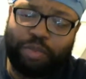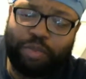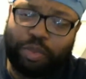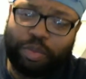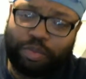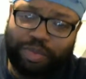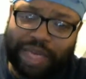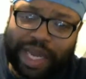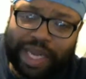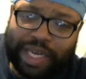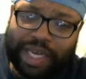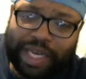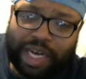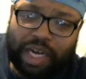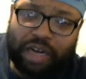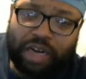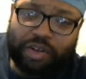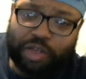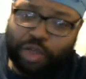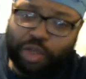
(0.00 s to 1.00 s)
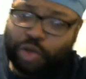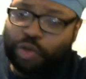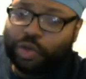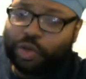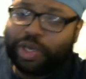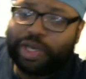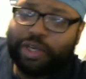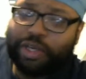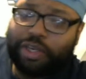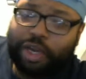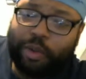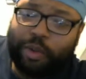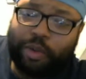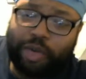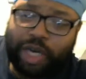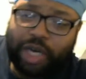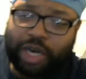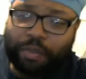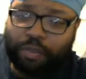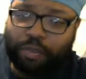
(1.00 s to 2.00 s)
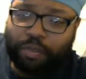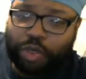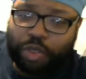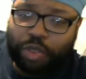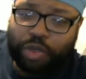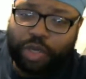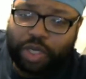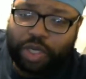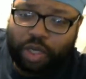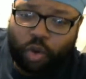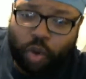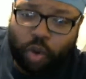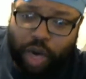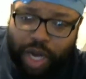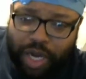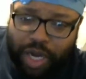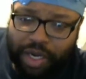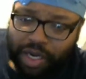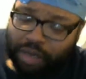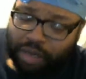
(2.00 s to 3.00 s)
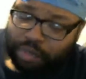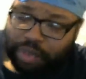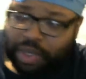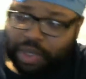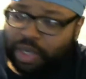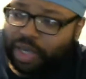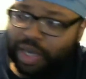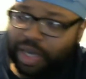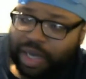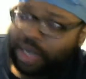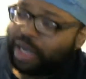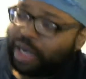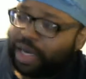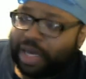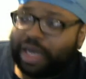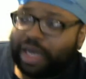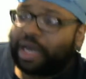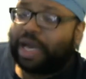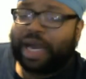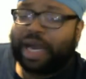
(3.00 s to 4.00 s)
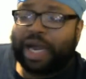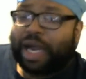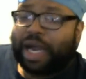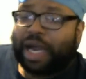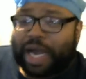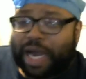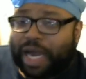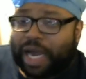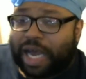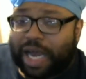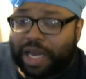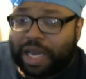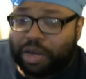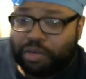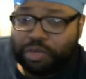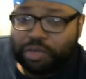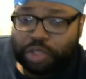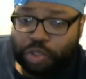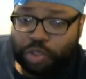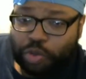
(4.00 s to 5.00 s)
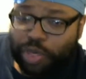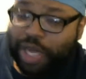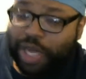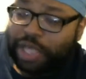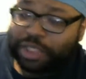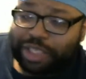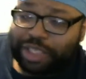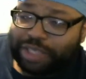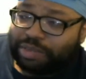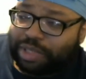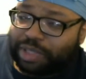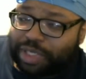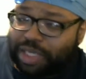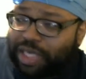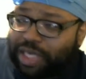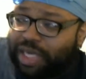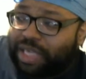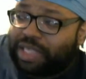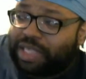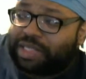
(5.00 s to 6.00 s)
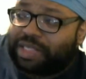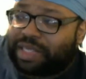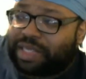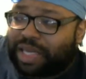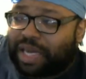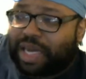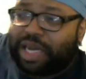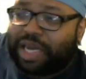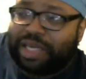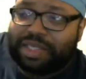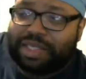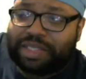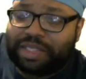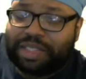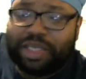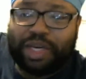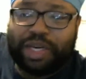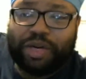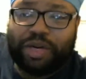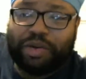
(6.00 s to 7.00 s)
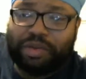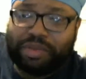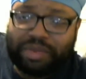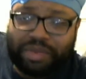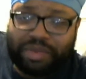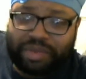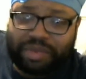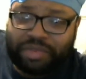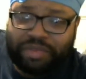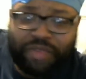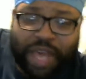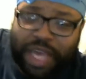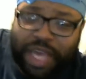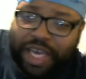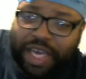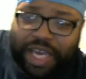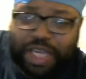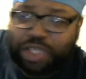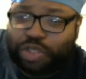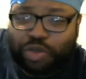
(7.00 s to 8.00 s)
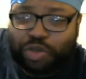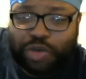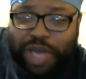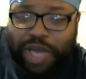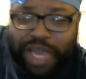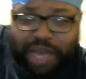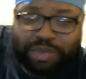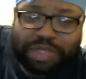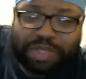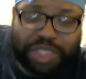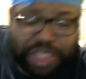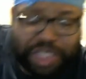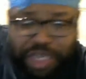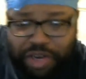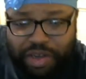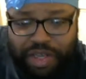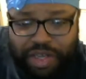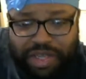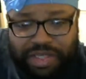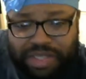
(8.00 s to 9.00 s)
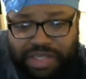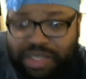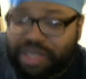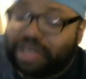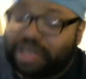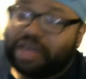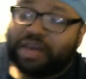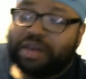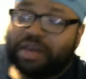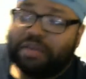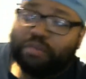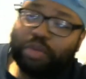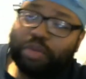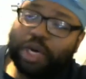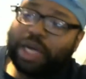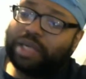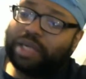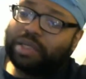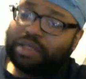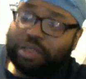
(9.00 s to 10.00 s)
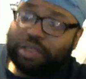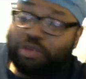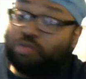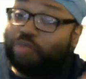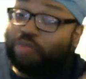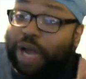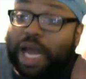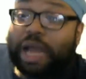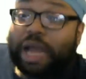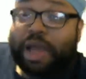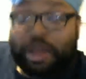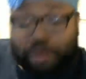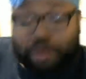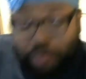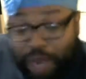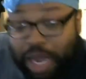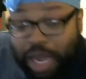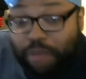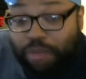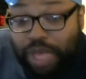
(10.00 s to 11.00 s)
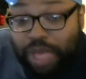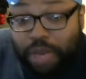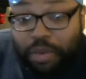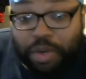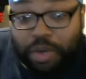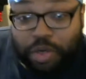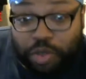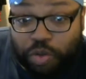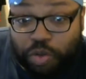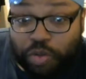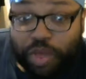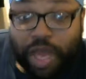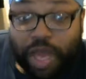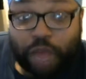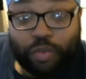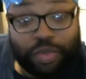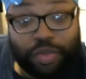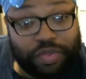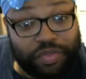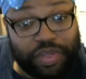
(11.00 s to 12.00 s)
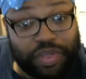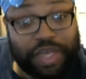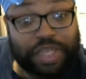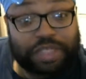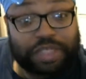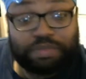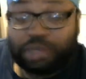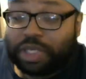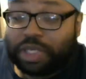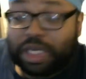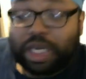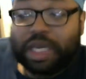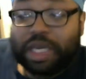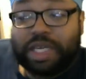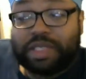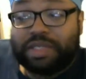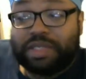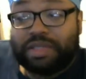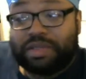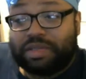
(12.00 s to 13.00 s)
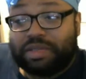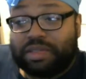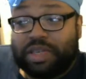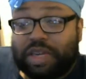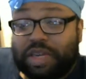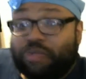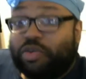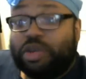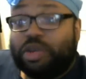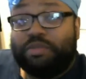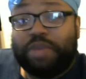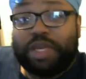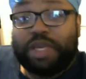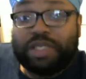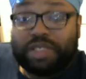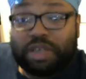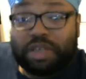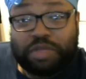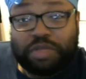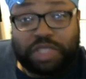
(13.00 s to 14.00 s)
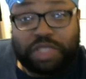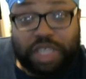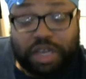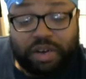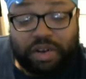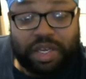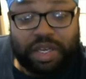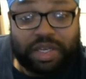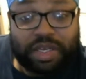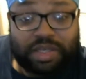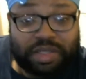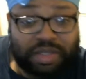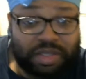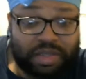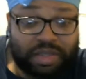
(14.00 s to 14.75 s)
Blackout, you can double up or you can quad up. I don't do that just because, they get too damn serious. But you might be able to do that with this because it wouldn't be so serious.